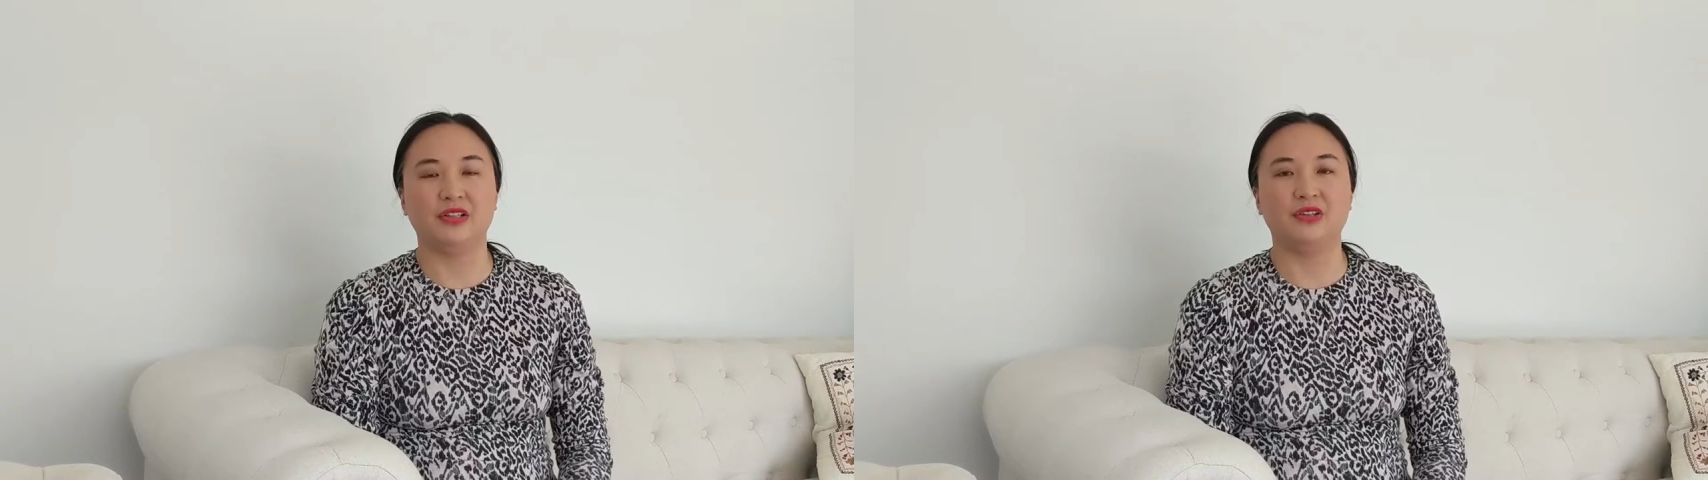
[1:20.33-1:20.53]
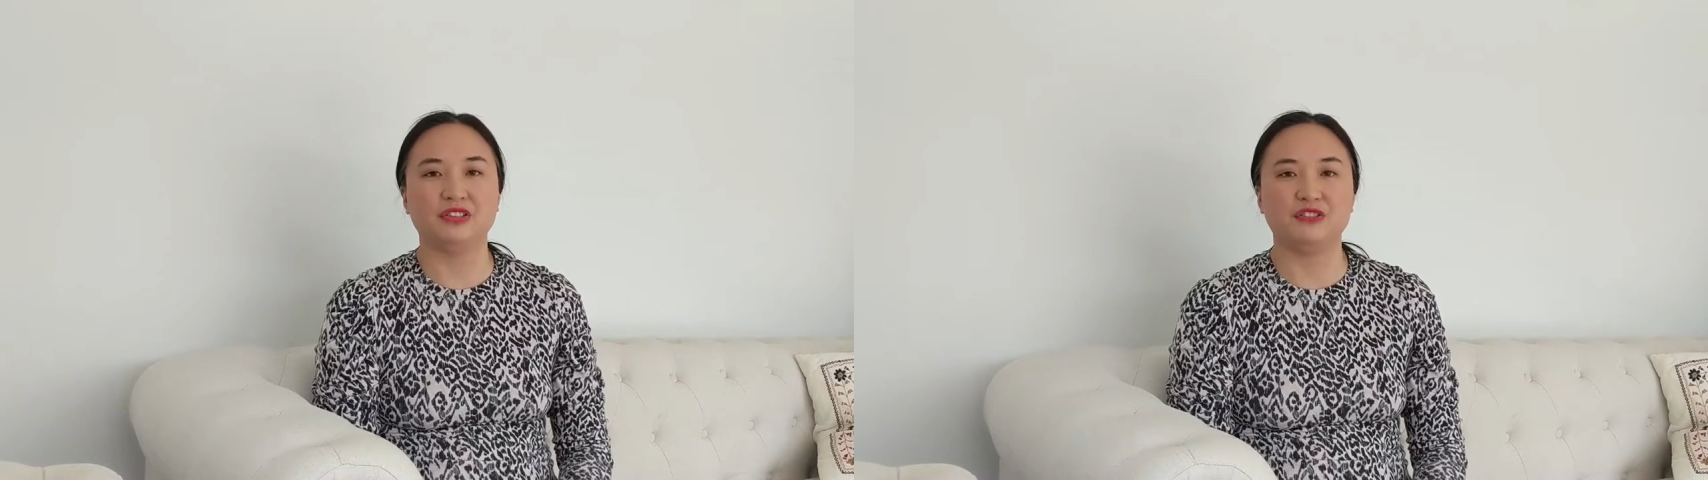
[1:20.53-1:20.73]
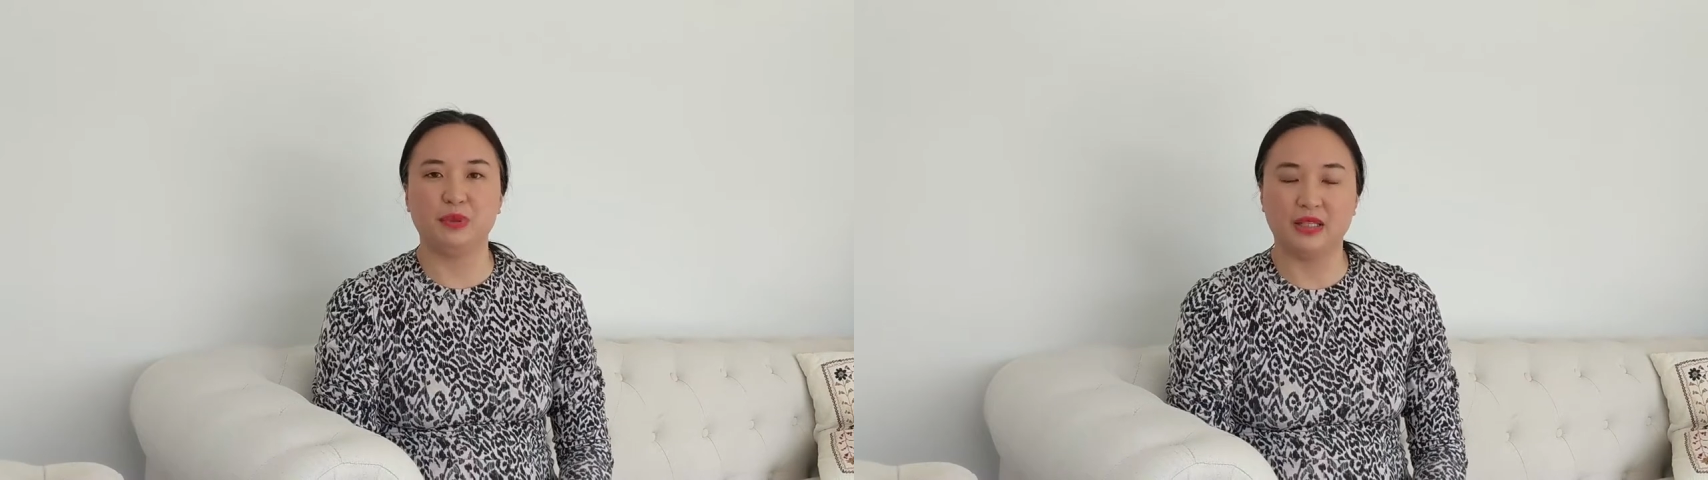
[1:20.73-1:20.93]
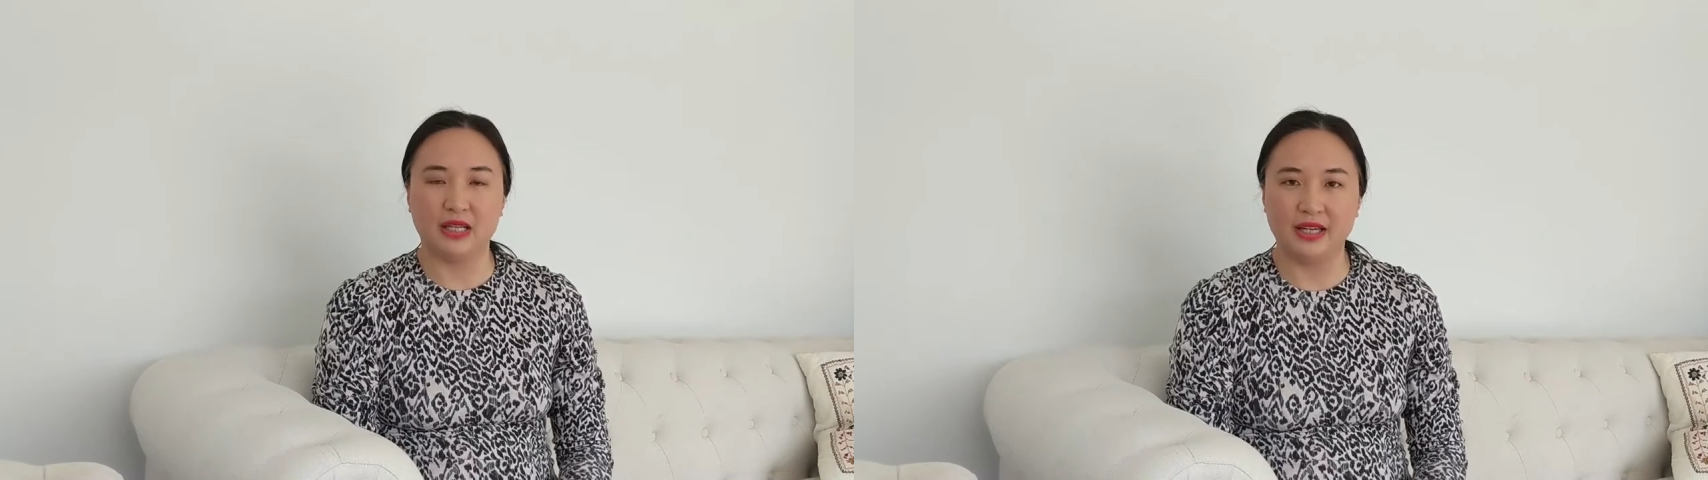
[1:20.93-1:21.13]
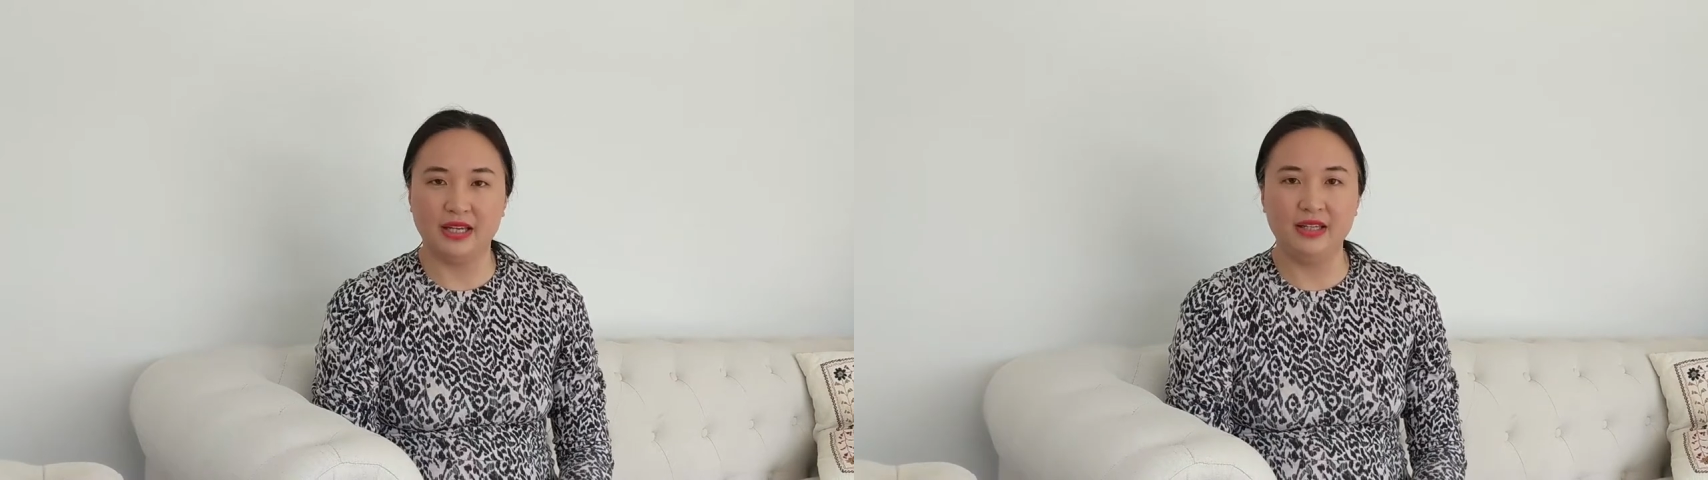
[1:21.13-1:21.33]
and lots of
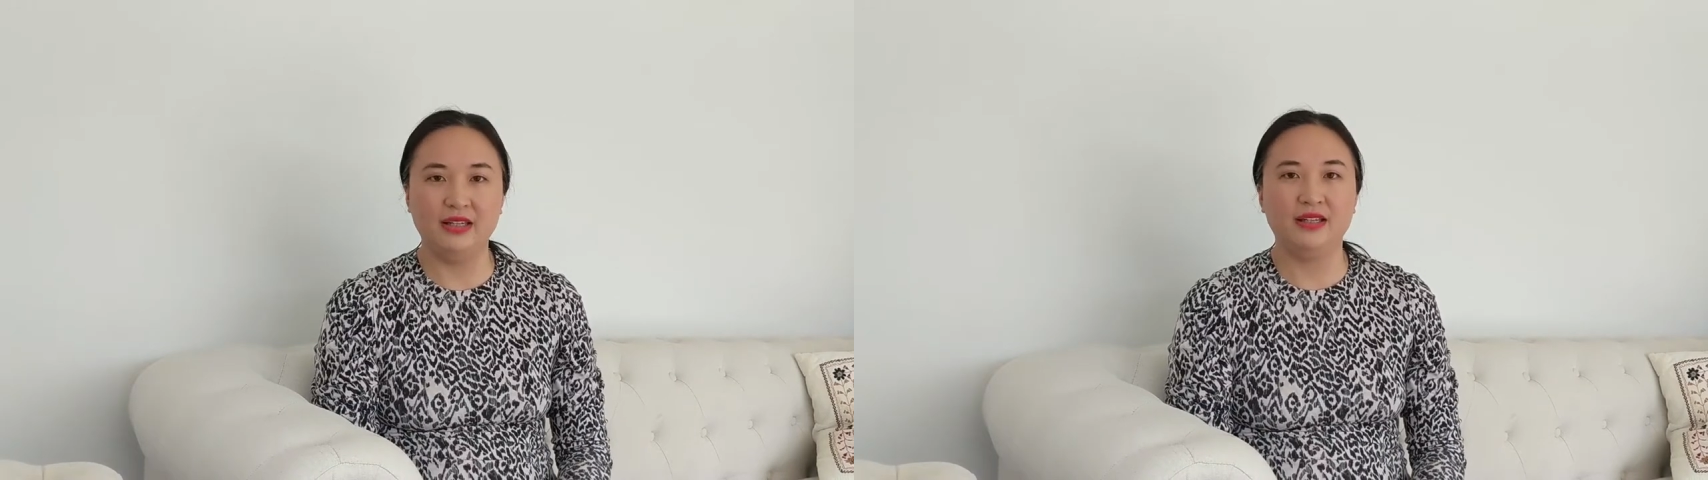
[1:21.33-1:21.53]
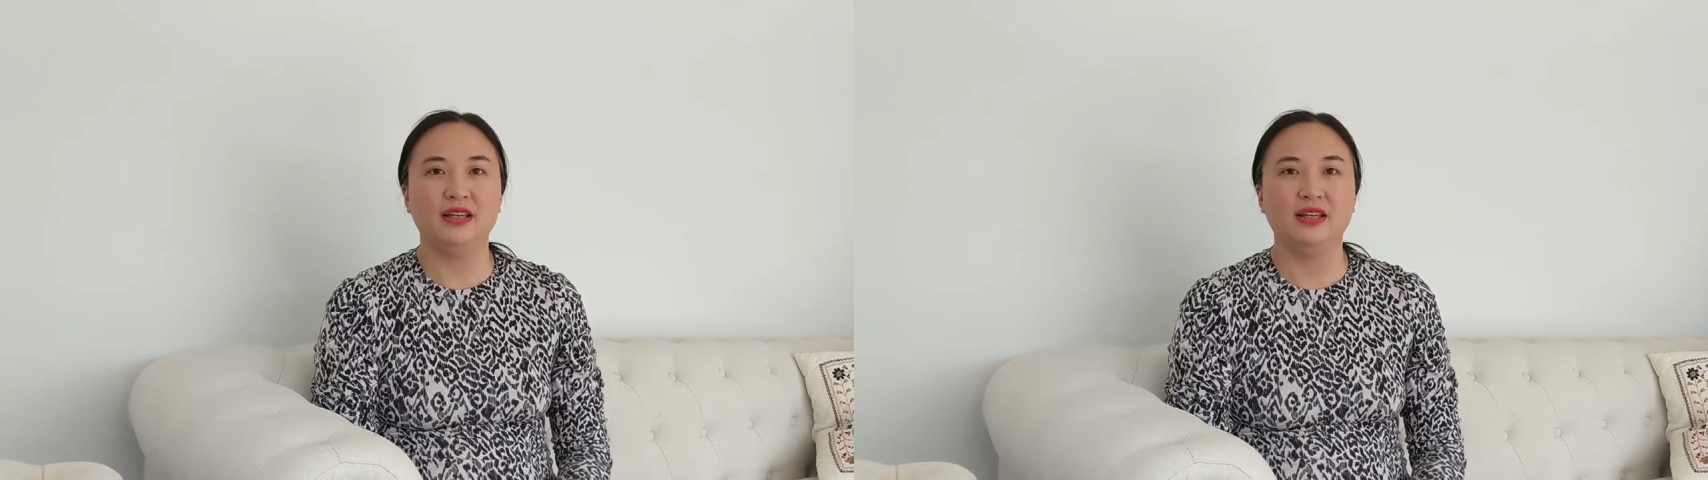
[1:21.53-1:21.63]
play